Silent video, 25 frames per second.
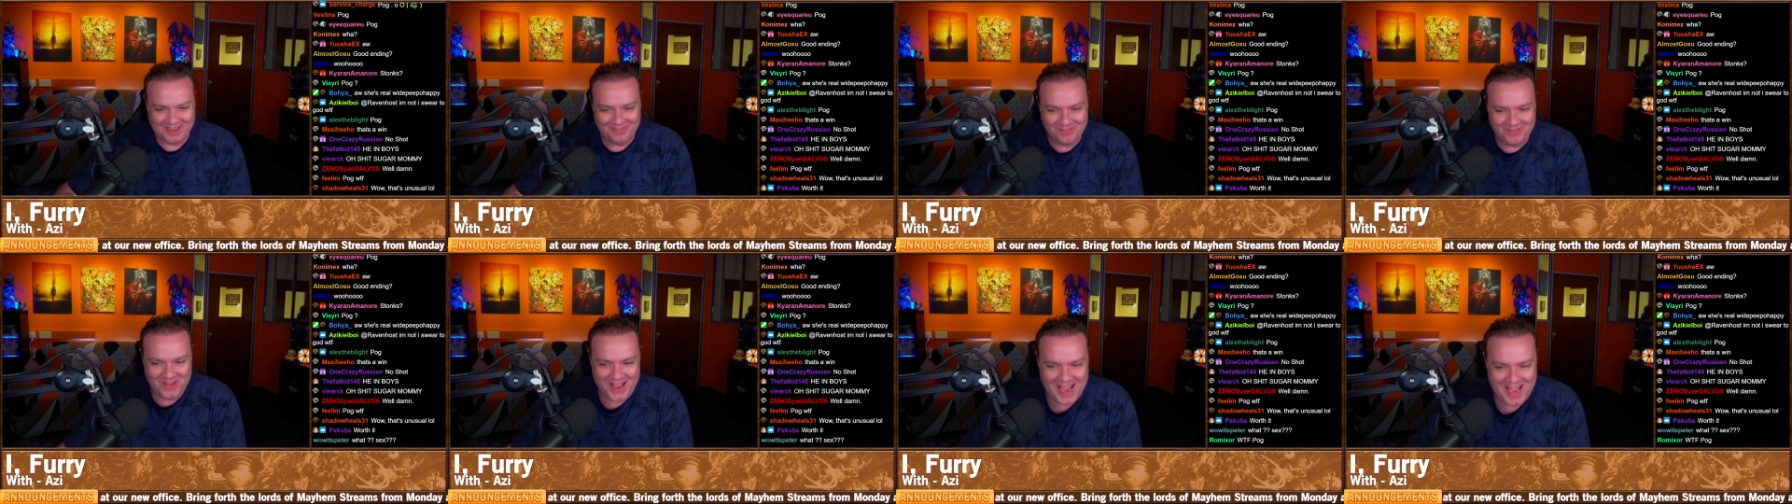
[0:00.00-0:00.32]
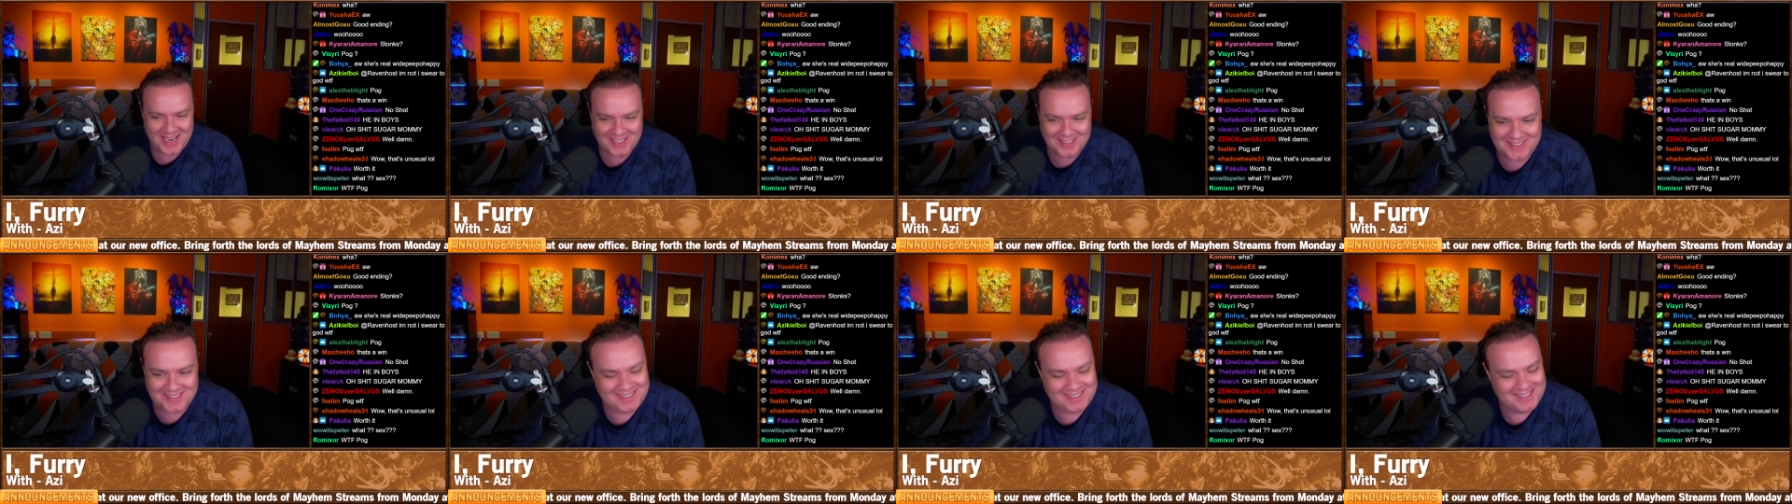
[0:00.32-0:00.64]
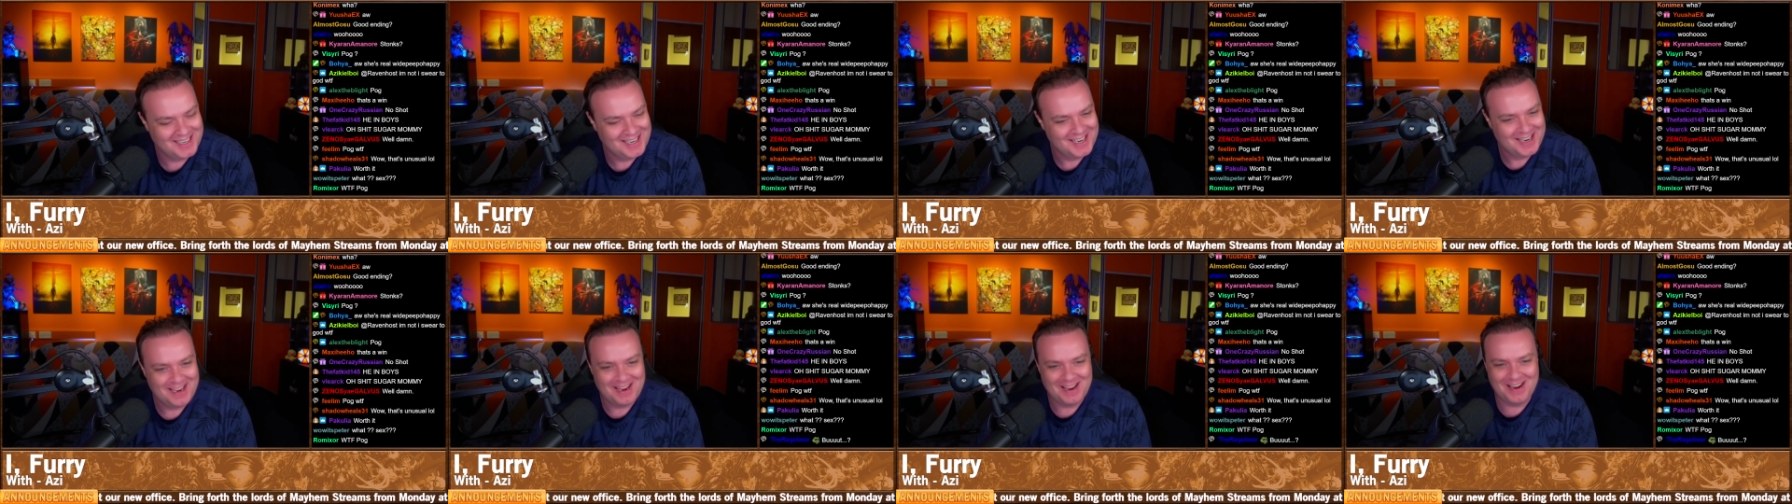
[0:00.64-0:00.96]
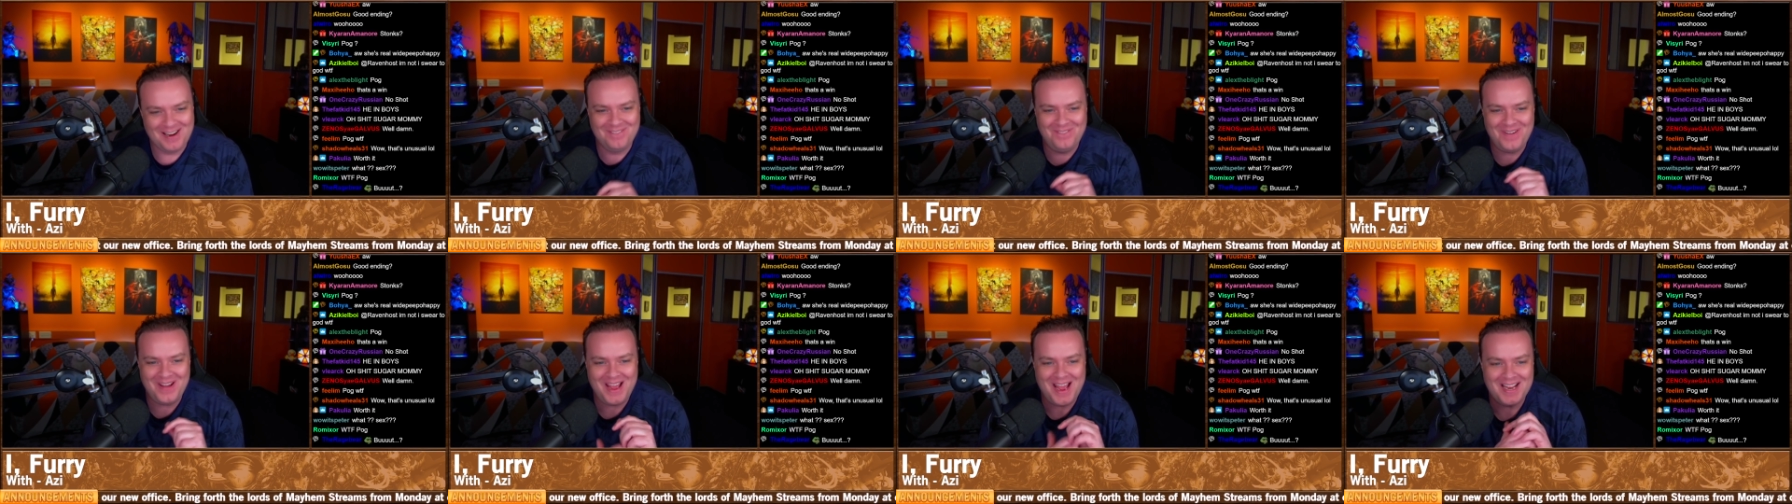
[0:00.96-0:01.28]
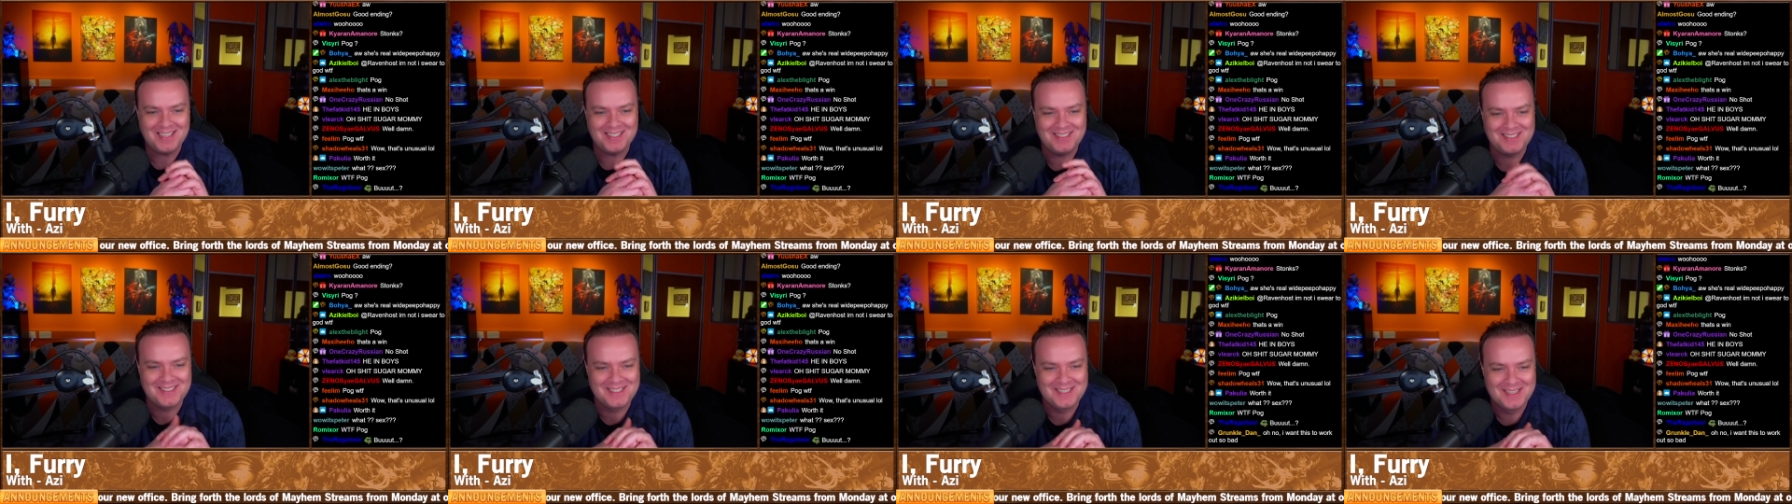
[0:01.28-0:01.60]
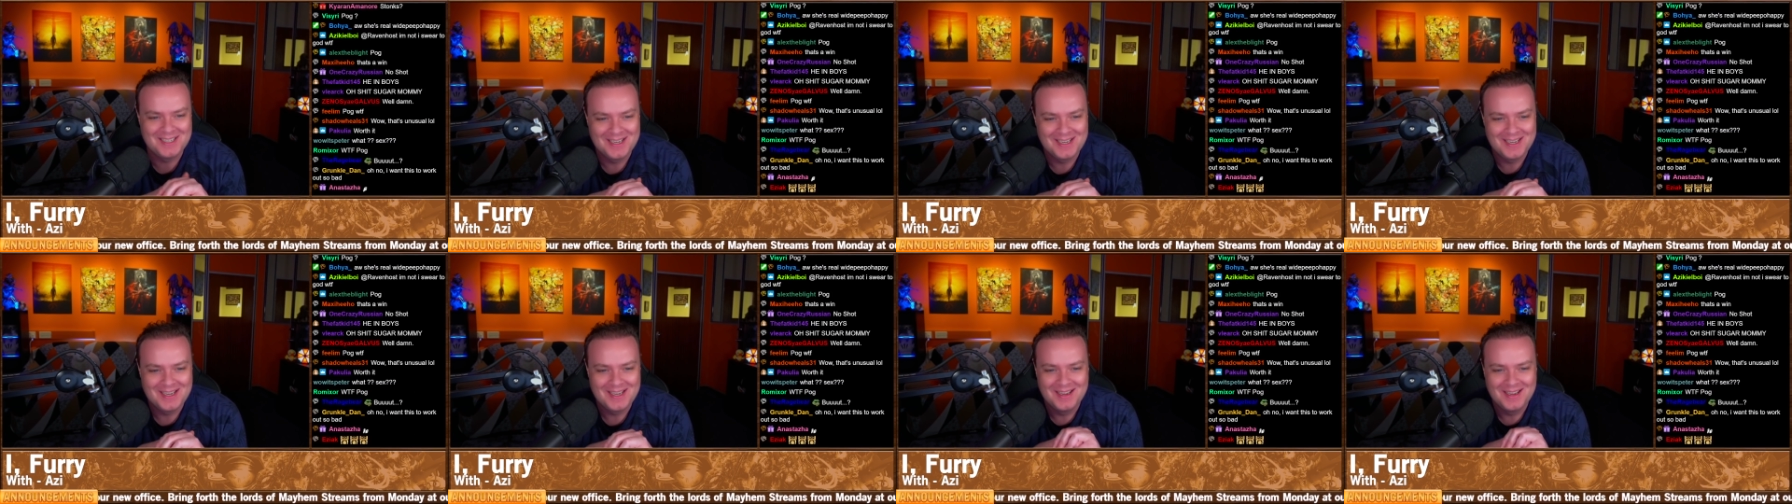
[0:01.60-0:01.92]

Invest. Invest.